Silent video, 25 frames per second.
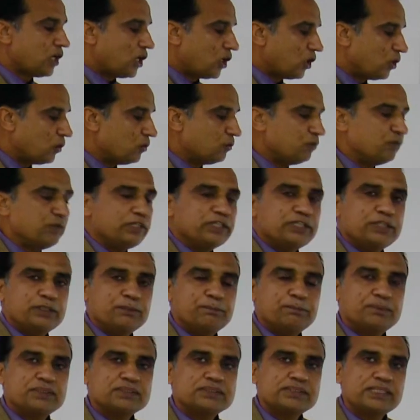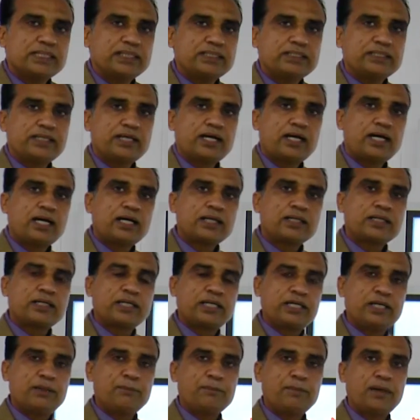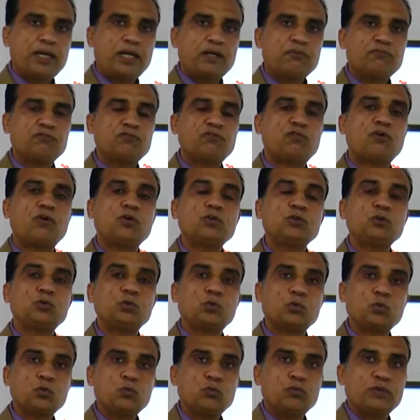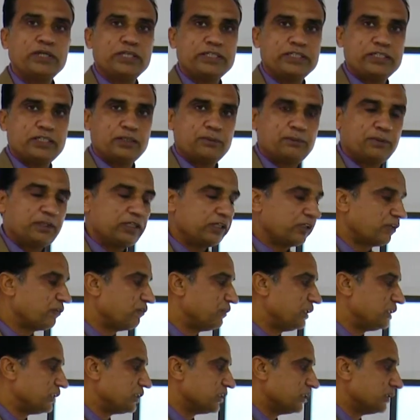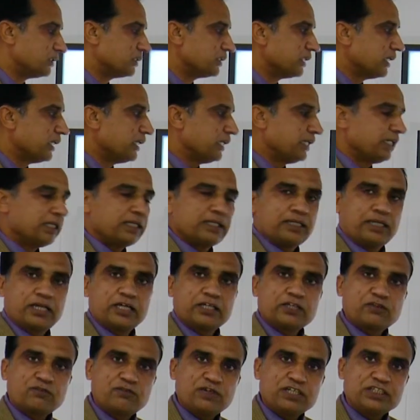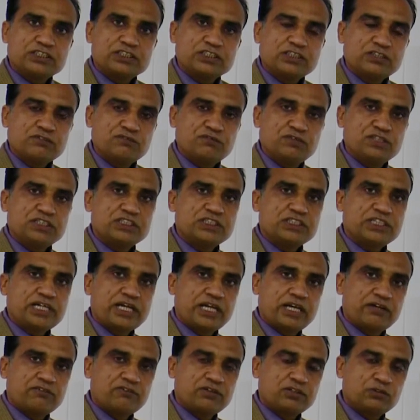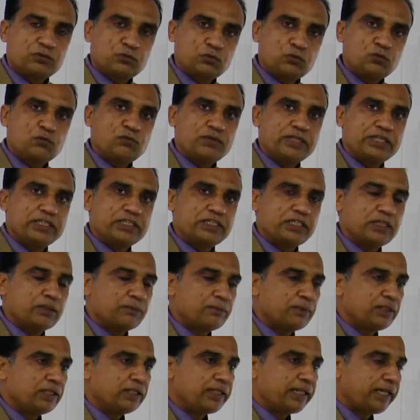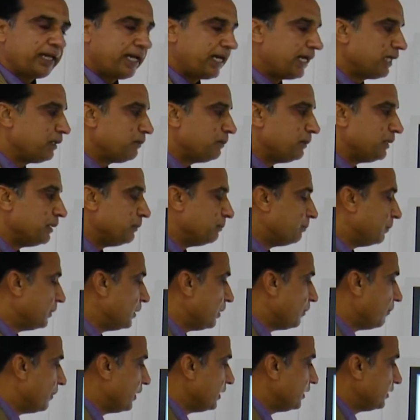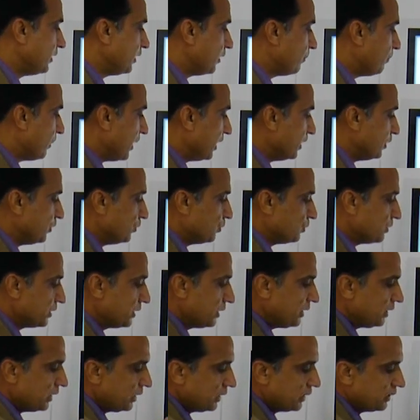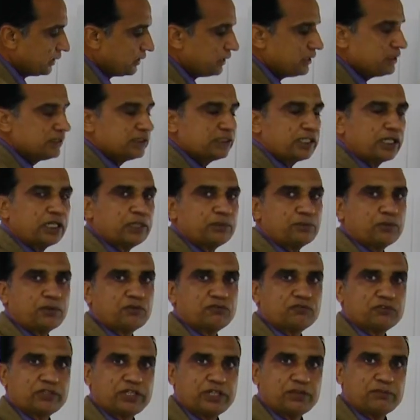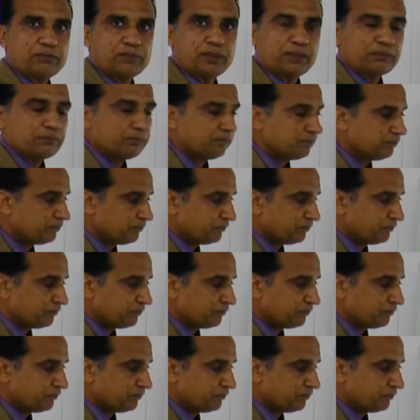how we represent a K map for two variable equations. A equation which have a two variable can be implemented by using this type of K map.